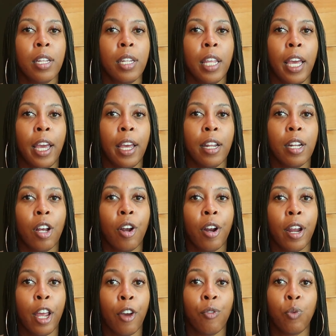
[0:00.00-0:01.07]
that her
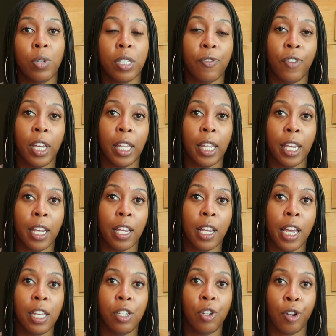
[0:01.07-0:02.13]
health was failing,
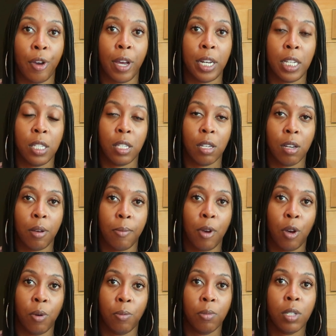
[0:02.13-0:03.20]
and you know, I need to come
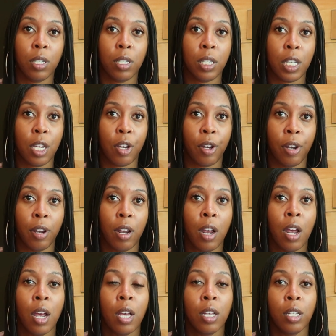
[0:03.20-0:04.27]
home to see her.
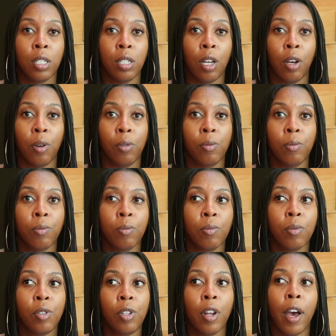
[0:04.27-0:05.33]
So,
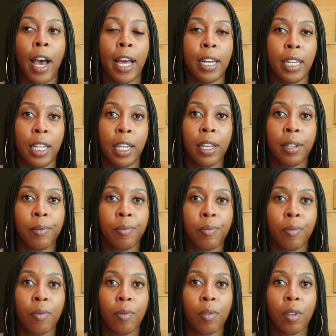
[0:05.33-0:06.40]
you know, I did
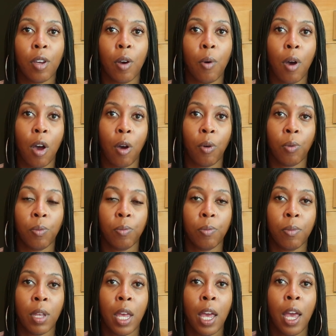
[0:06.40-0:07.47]
go home,
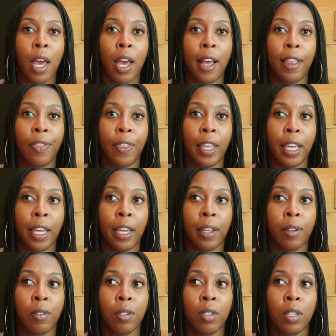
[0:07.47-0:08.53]
and
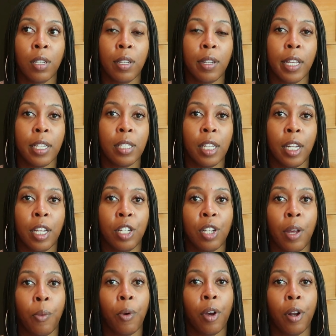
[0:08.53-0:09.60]
then they said that
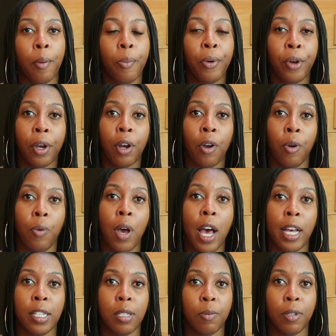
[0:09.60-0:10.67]
they were gonna put her on
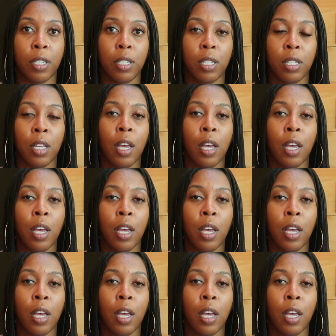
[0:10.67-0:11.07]
hospice.